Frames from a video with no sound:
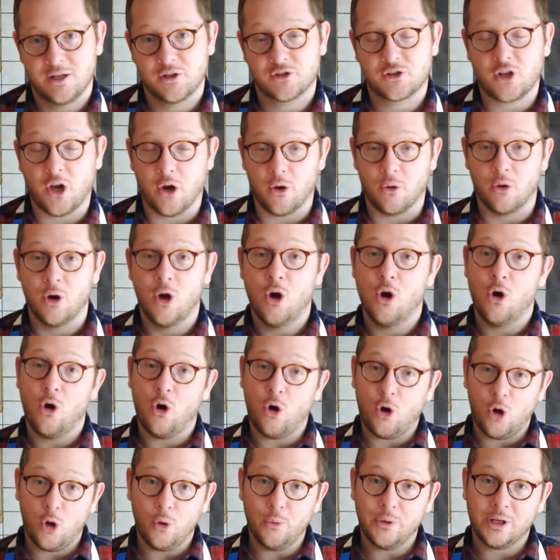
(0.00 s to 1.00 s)
So
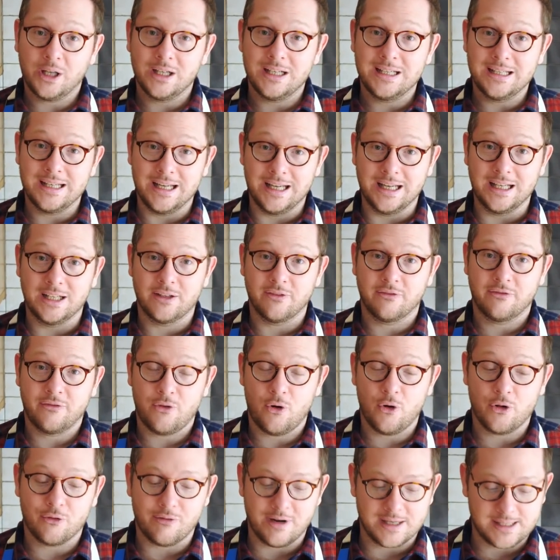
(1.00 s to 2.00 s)
all we're gonna need
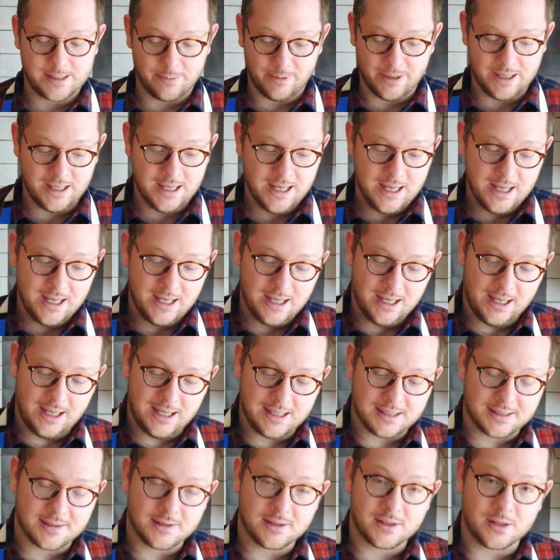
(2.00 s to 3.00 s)
for the recipe
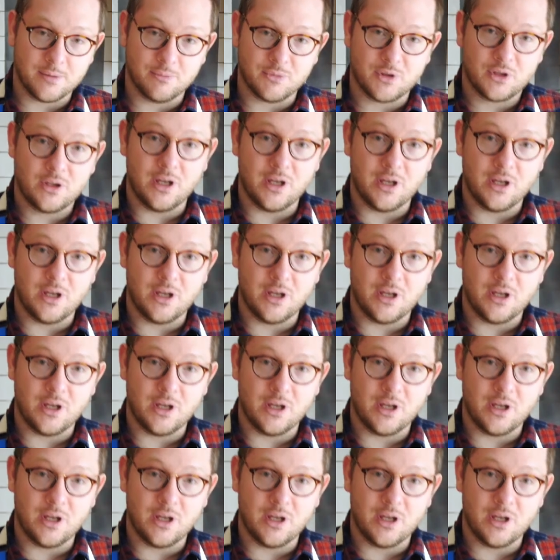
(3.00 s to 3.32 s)
is some